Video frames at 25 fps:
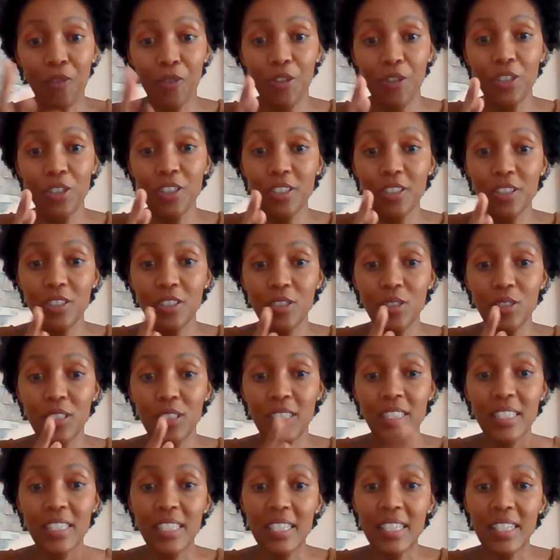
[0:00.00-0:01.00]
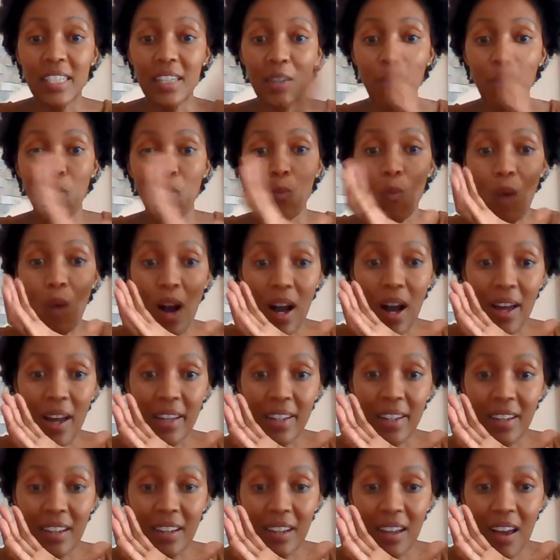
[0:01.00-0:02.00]
first you see the
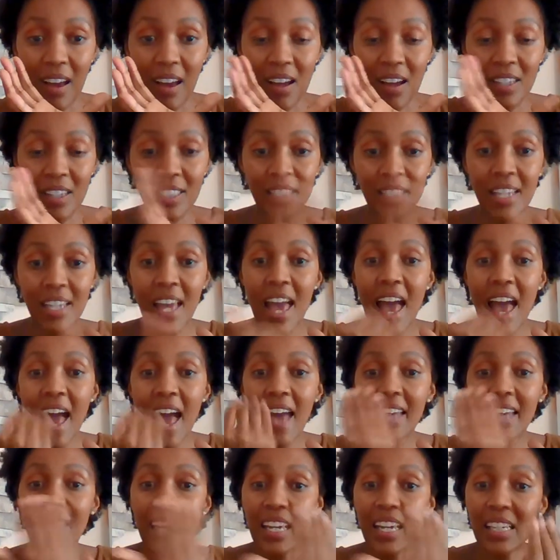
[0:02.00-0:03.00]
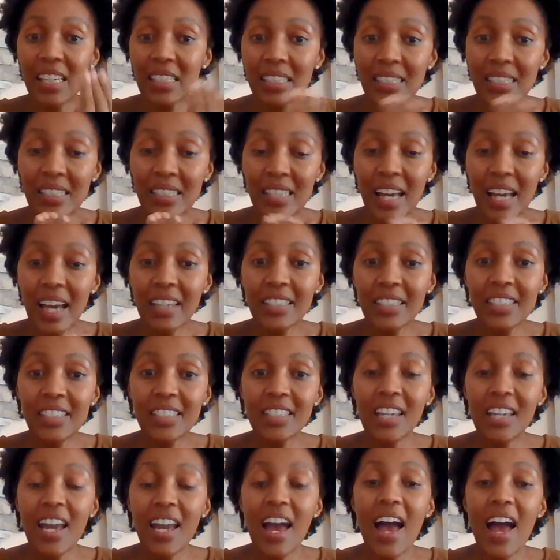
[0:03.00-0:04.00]
wine glass, and inside
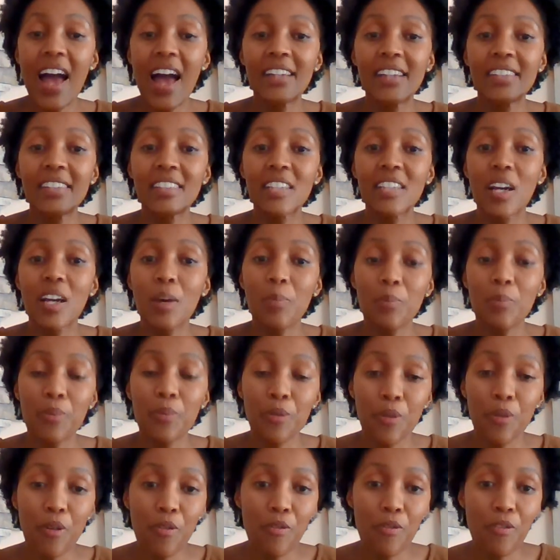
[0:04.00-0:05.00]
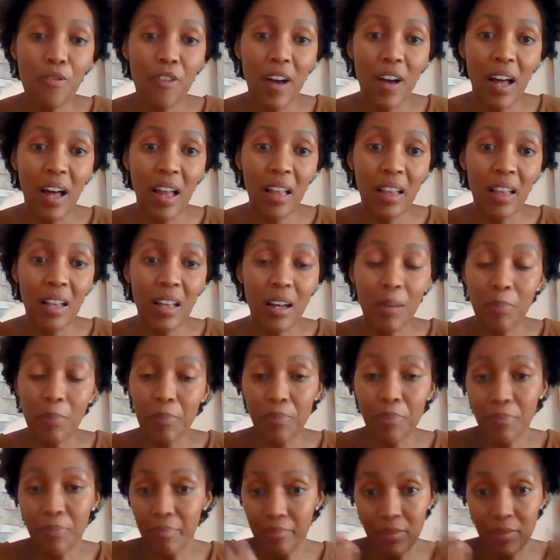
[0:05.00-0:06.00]
she has her profile,
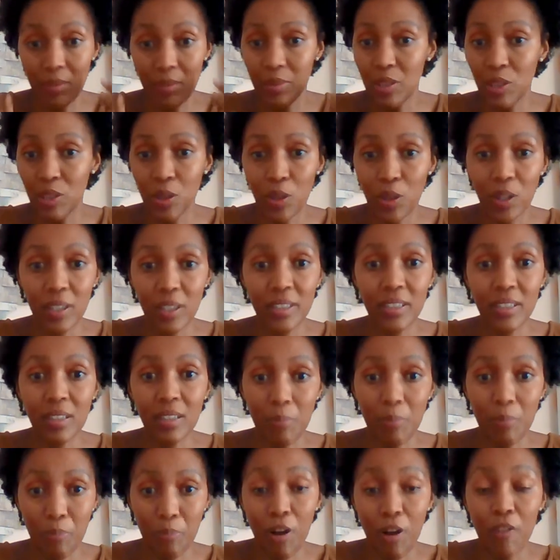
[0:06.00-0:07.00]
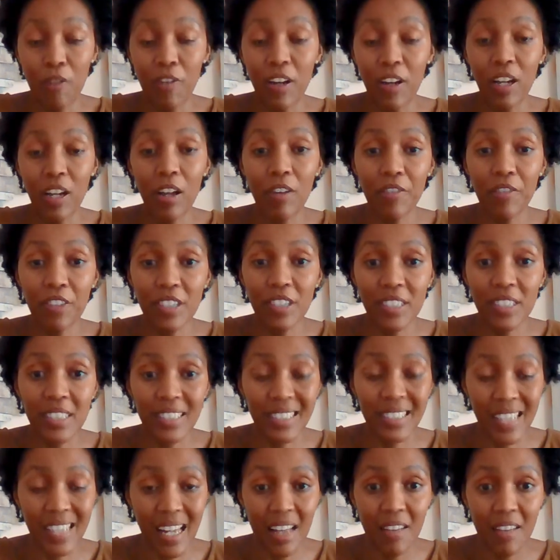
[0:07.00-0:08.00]
her profile of
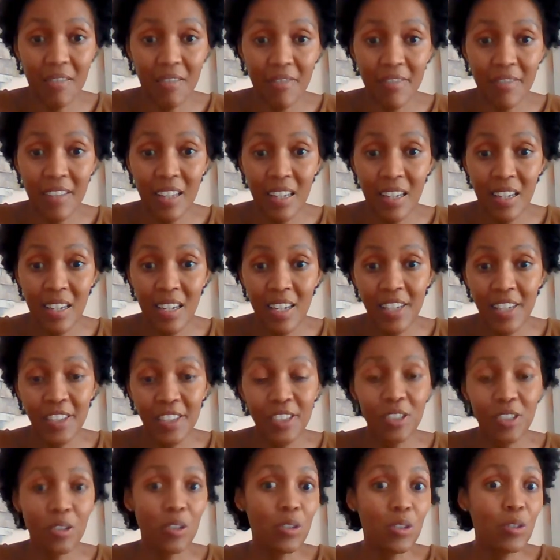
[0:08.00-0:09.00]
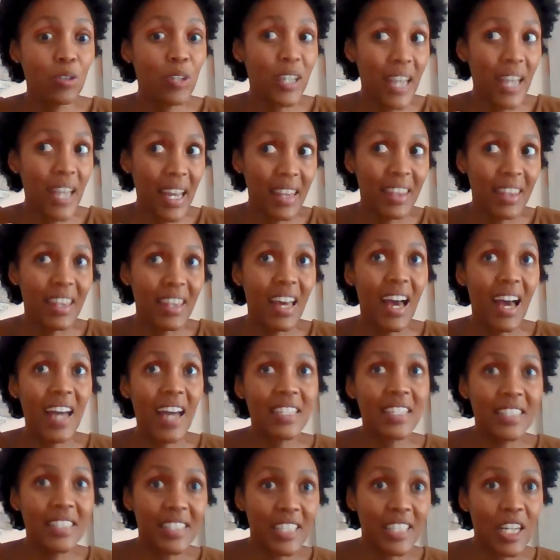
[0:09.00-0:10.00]
herself. So you get the
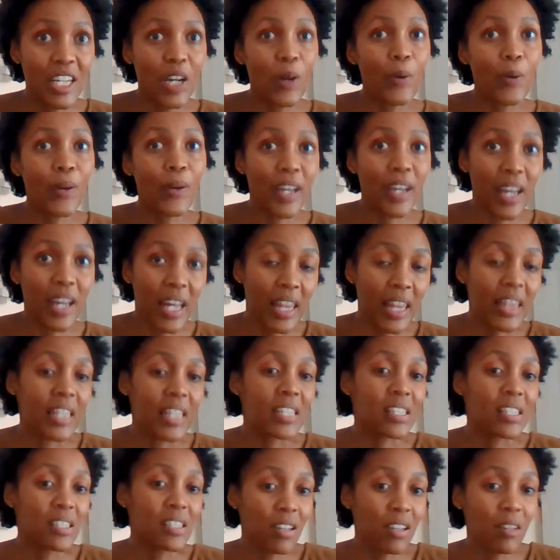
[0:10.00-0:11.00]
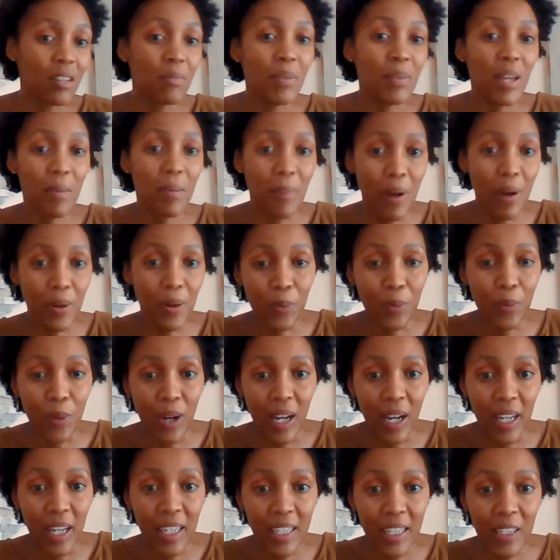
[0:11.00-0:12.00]
idea, okay, this is going to be about
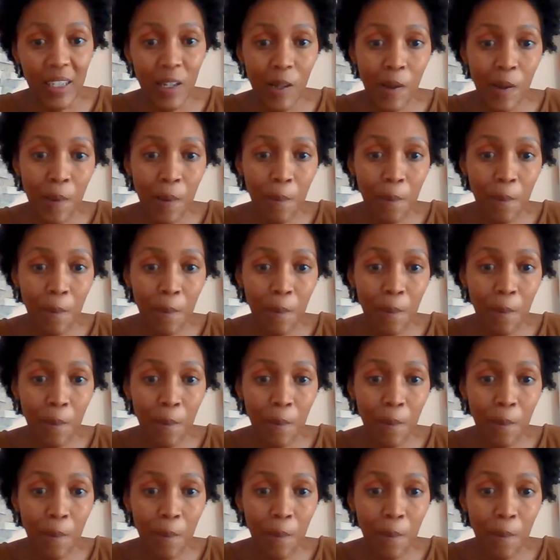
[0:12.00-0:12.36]
wine